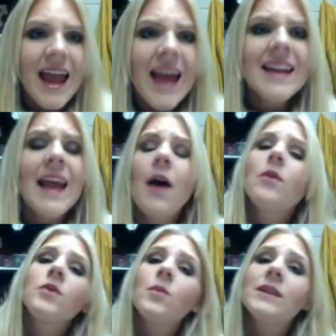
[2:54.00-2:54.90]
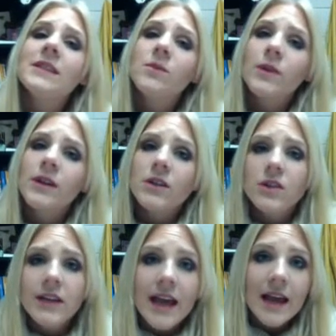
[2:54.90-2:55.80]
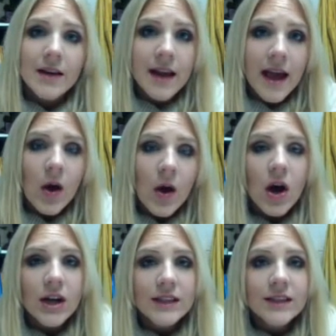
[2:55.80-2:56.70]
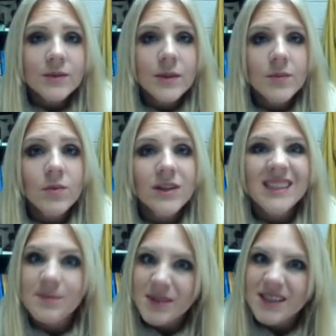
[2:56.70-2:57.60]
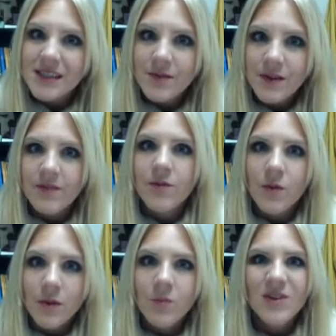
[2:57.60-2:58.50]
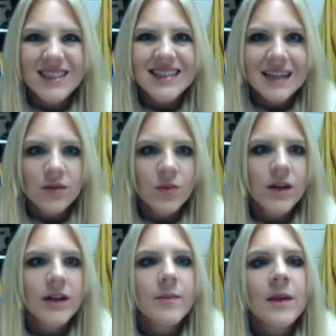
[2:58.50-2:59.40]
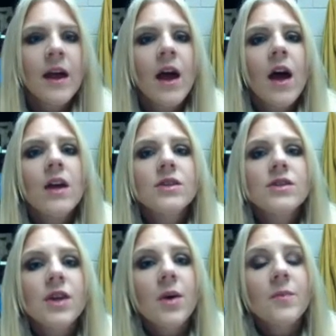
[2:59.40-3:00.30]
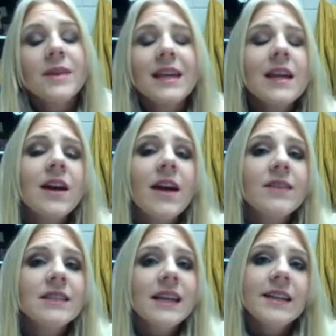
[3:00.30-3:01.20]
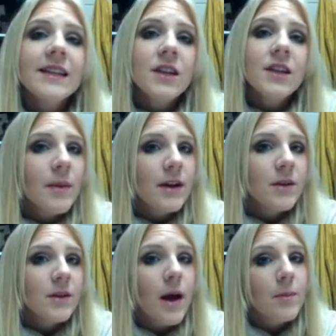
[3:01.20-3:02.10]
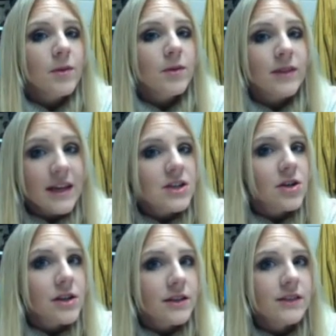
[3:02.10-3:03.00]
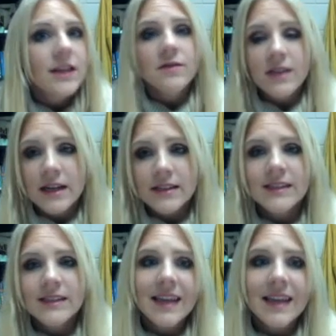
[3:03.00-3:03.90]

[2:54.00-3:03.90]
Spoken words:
Now, the ones that we're going to look at now are a little bit more specific for more detailed work. So here I've decided to compare the populations of Texas and